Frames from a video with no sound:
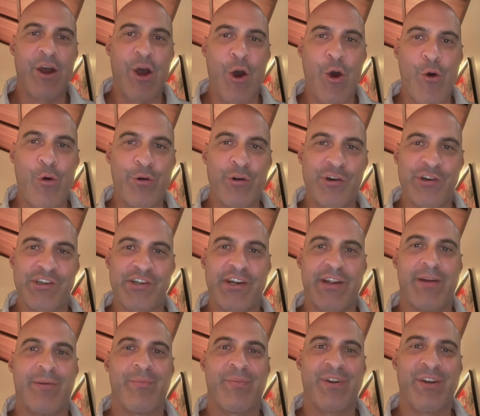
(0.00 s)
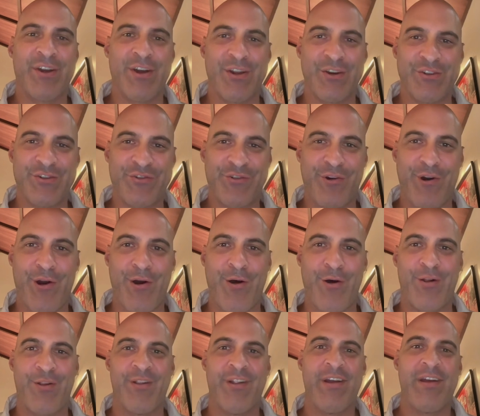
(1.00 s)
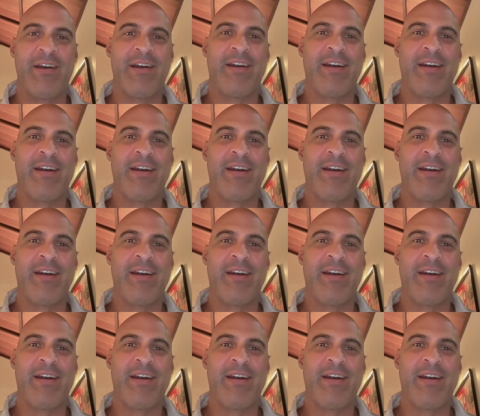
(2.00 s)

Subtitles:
ownership, control,